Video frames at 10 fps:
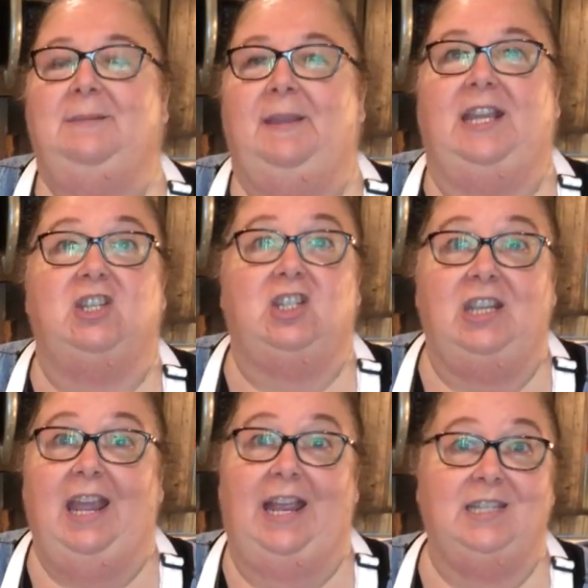because
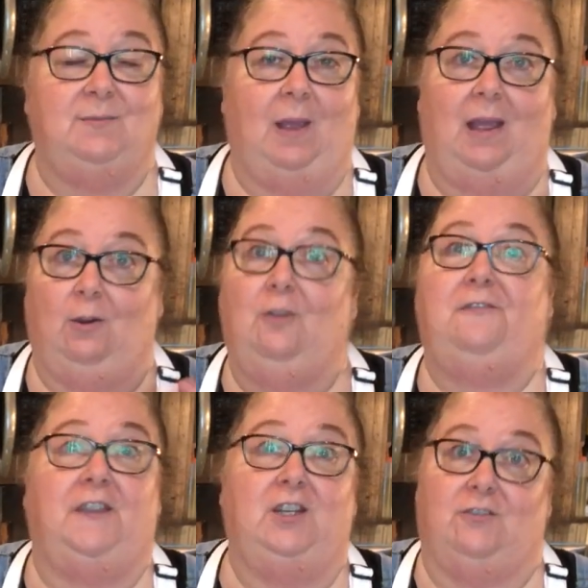she has her
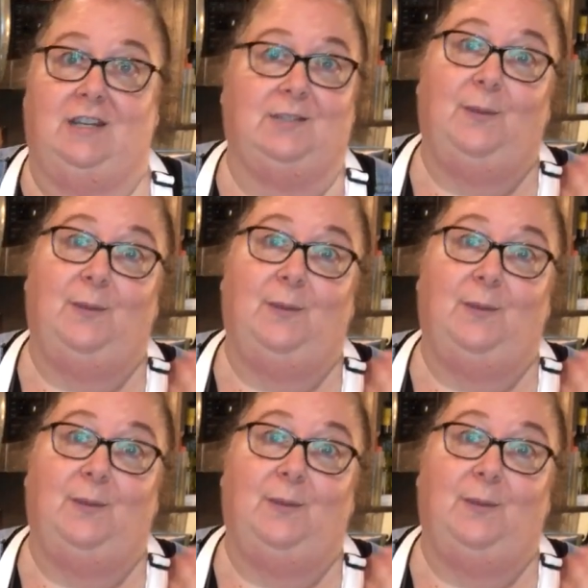fig trees.